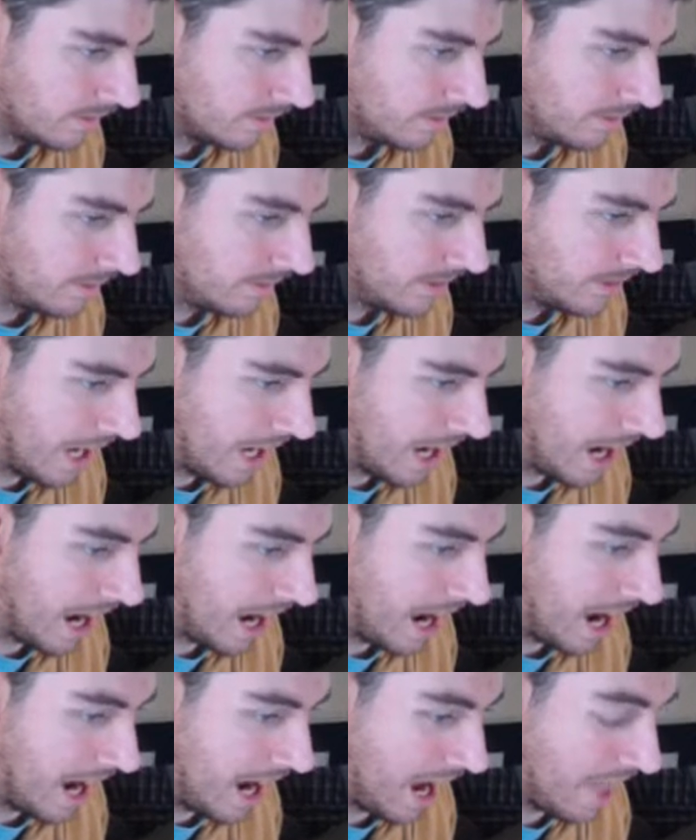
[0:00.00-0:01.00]
That uh,
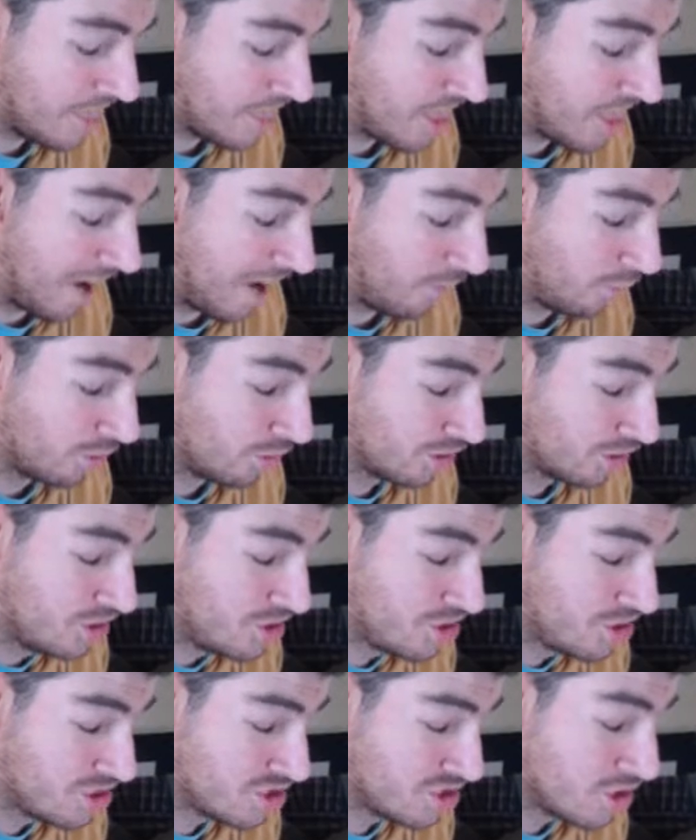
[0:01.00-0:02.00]
uh that was
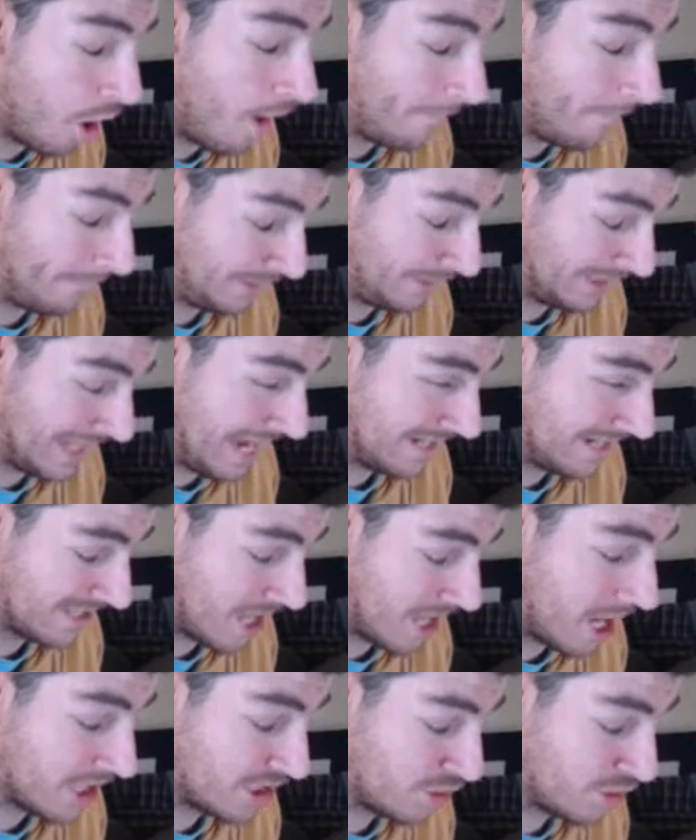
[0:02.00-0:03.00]
not planned.
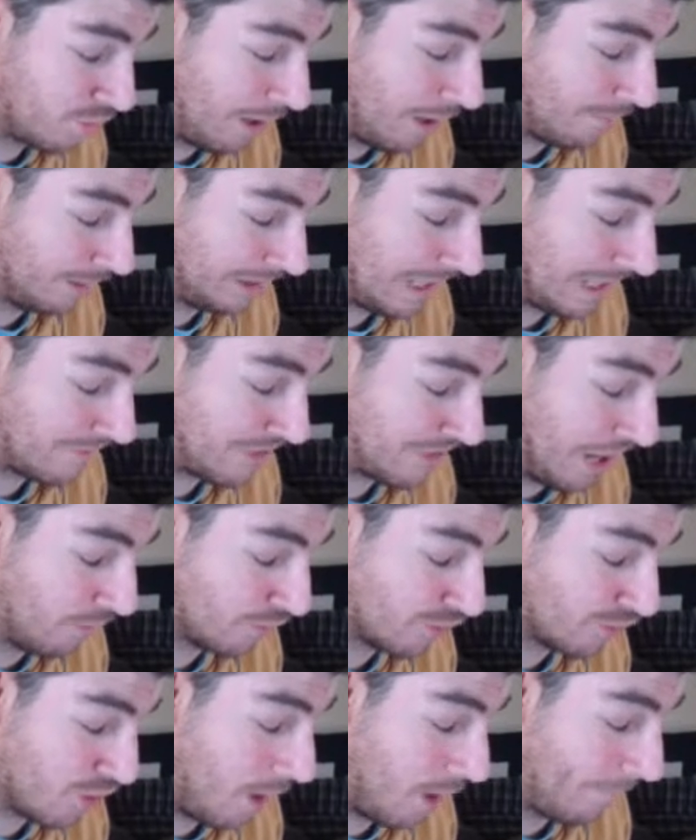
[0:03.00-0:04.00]
I swear my life, that was
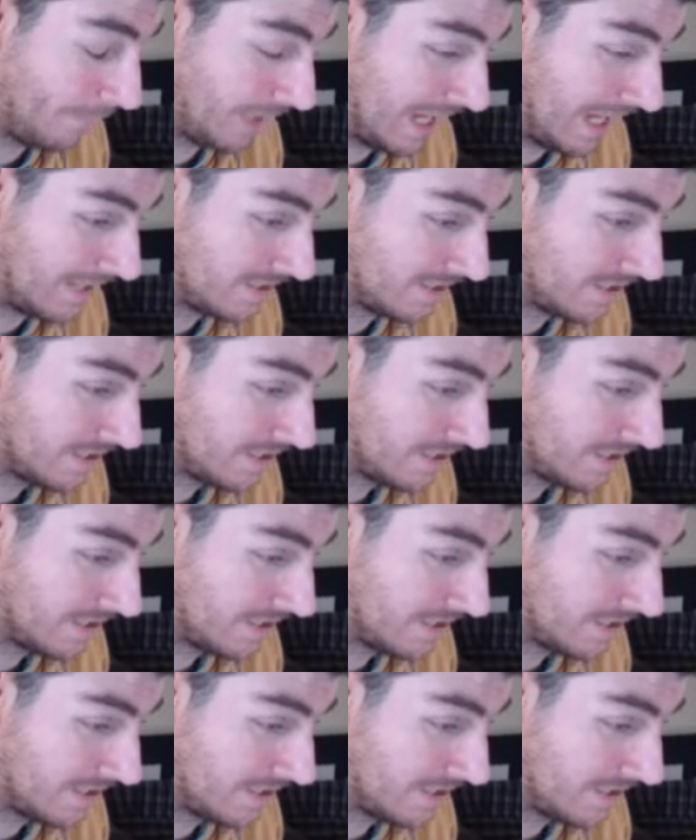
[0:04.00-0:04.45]
not planned.